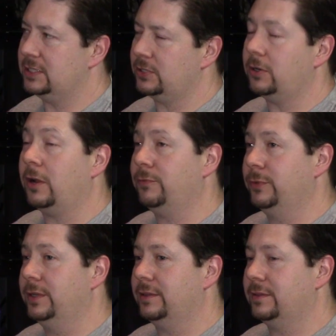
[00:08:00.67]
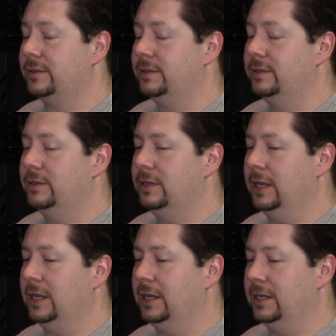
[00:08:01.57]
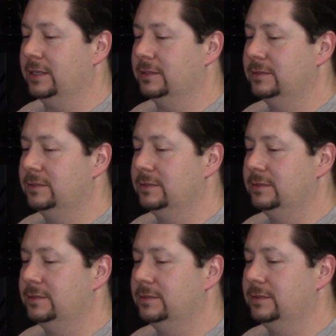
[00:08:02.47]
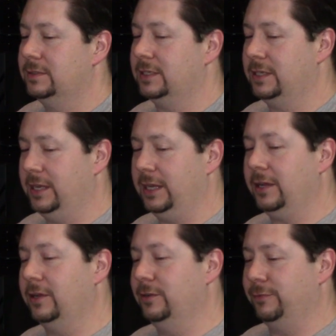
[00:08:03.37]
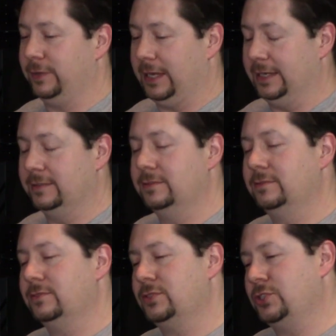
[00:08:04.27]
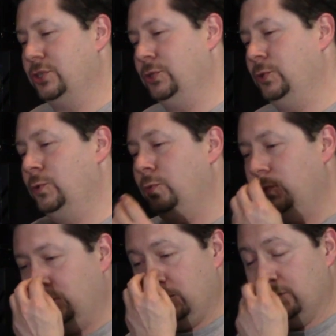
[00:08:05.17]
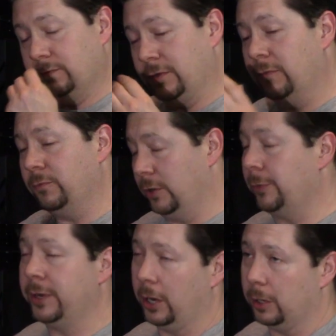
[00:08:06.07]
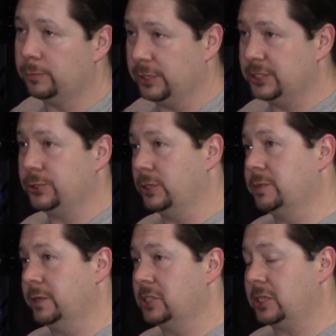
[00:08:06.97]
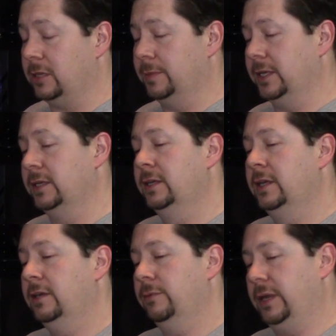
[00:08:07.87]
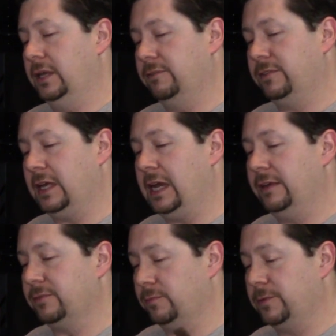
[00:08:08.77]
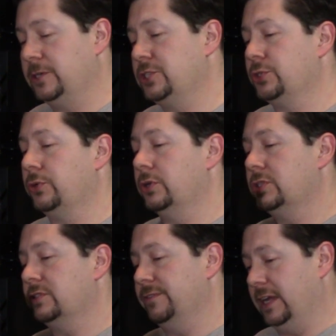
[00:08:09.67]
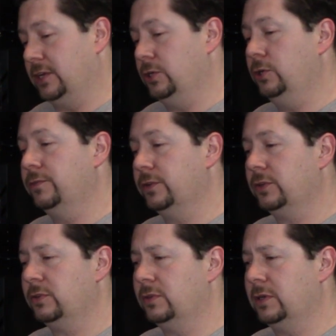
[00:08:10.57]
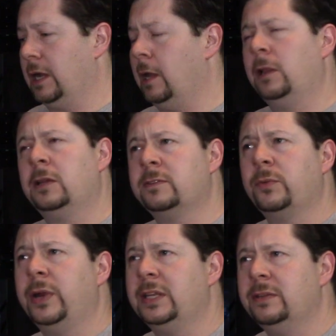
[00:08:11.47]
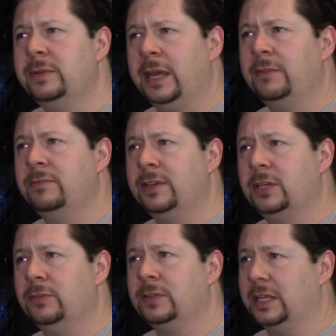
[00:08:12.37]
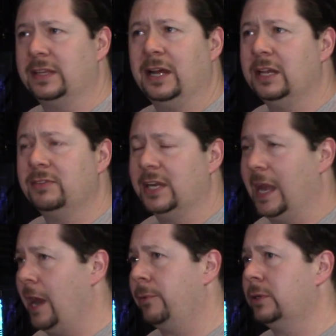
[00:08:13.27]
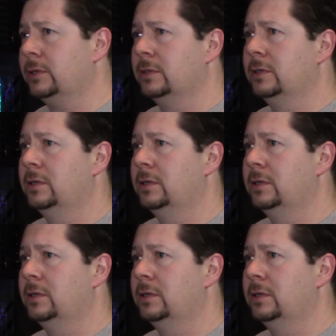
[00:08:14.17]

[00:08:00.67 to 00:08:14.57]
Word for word: start off with, getting on the flight to, from where we are, Prince George, British Columbia. We had to fly from Prince George to Vancouver. How long of a wait did we have in Vancouver? Like, not even an hour?